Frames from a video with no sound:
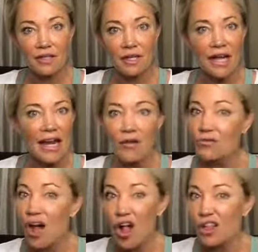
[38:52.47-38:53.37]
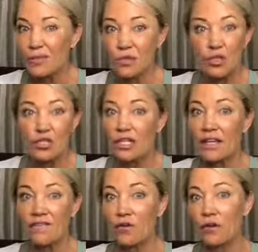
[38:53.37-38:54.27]
And I don't call them
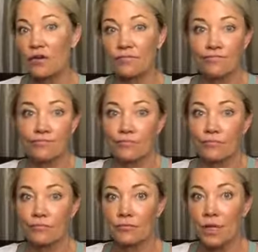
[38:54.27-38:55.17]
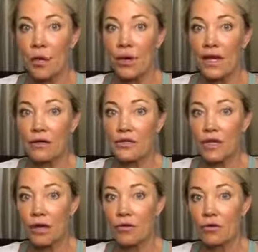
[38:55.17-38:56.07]
usually for a week or
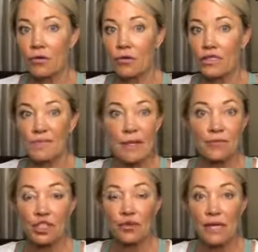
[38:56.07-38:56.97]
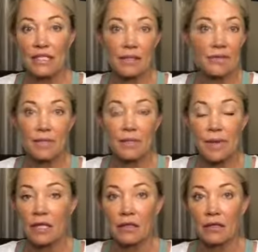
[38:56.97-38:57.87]
so, sometimes 2 weeks, sometimes a
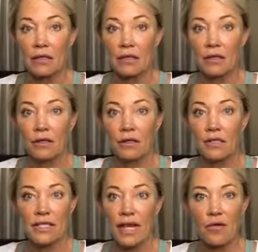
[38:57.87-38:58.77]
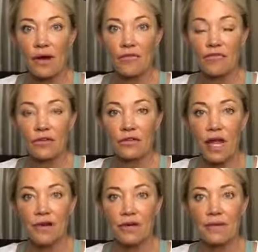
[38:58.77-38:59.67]
month, because I don't want
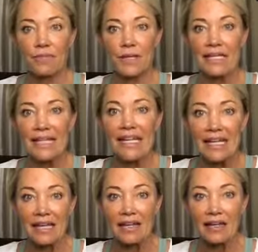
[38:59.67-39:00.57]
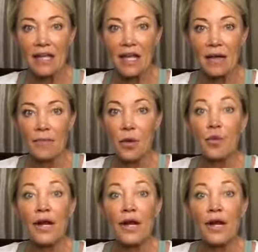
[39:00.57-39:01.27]
to be needy. But